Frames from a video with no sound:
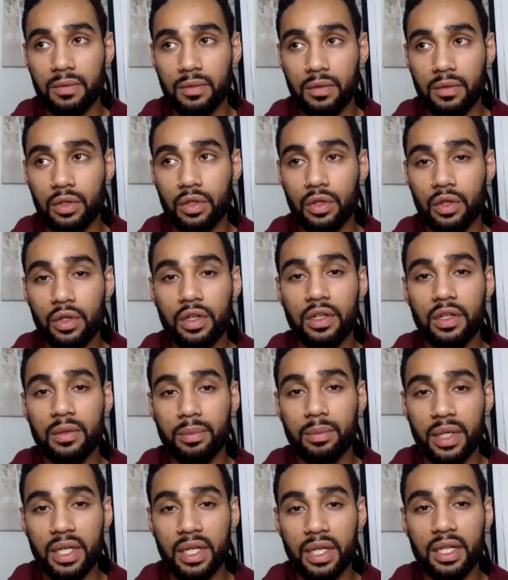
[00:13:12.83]
you can
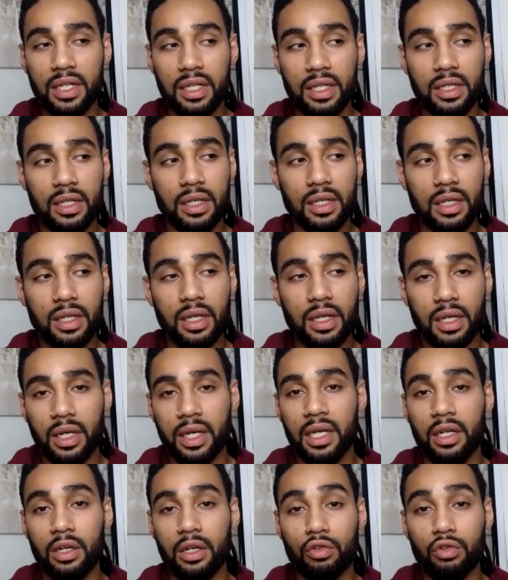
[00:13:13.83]
be
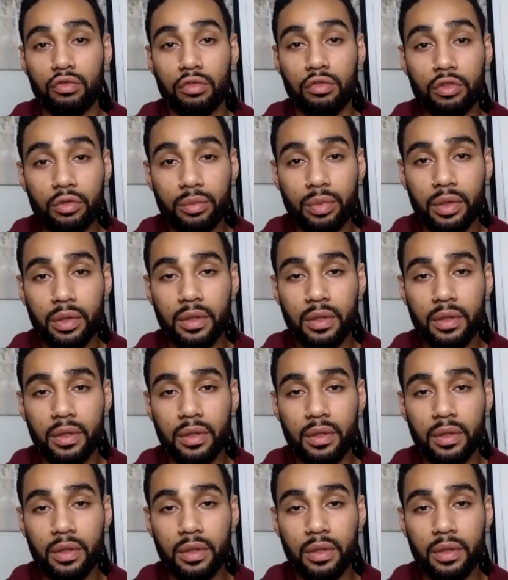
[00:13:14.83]
in a group